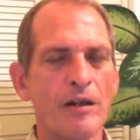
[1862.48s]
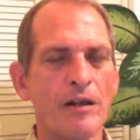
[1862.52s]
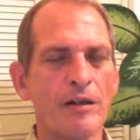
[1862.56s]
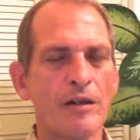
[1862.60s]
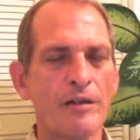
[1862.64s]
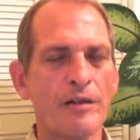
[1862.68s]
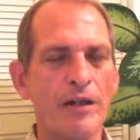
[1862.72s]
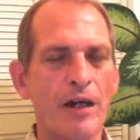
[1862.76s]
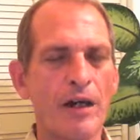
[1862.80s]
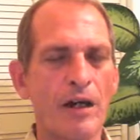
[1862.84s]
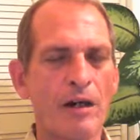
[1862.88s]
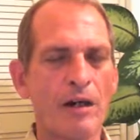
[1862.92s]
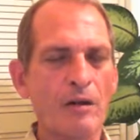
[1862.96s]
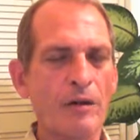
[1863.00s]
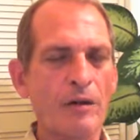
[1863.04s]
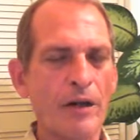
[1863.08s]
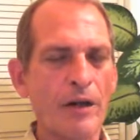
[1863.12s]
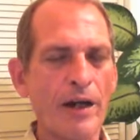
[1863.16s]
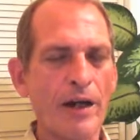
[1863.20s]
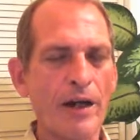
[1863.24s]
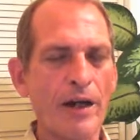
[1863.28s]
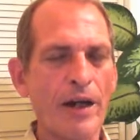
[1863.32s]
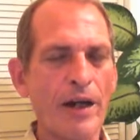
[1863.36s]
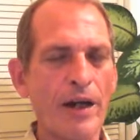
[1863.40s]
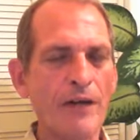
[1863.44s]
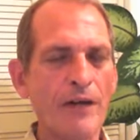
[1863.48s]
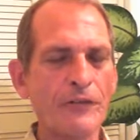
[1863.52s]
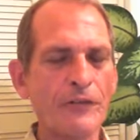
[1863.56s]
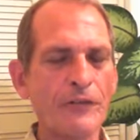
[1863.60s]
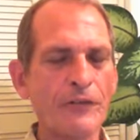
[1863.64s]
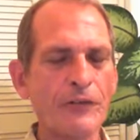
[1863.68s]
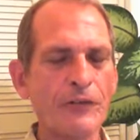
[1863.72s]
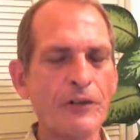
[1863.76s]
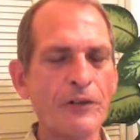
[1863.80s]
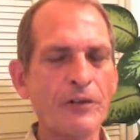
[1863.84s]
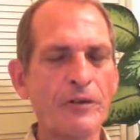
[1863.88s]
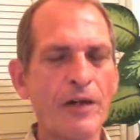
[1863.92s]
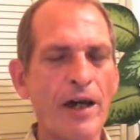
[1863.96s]
Now, after
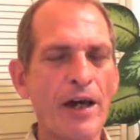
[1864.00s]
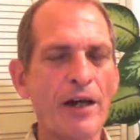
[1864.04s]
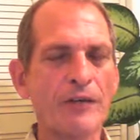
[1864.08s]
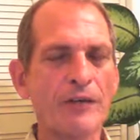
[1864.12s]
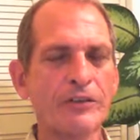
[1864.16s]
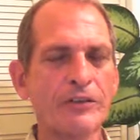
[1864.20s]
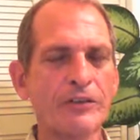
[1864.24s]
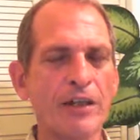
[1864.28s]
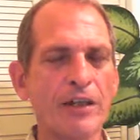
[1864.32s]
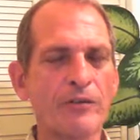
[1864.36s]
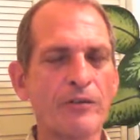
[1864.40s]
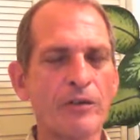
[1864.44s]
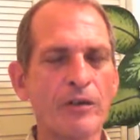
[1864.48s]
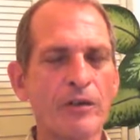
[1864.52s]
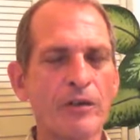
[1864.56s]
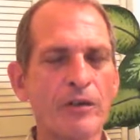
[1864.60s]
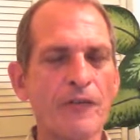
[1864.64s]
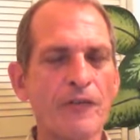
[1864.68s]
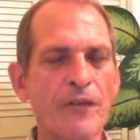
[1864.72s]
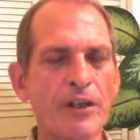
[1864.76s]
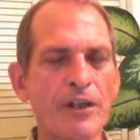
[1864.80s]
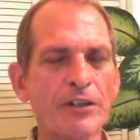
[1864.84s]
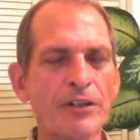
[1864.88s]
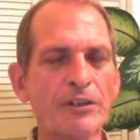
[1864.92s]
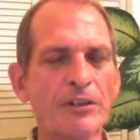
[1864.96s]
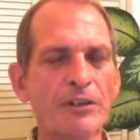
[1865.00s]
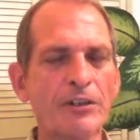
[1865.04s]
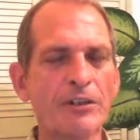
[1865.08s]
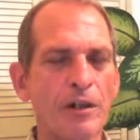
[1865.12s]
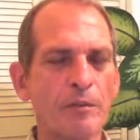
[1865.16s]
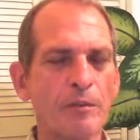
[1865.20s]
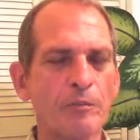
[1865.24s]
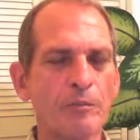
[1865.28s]
you have several of these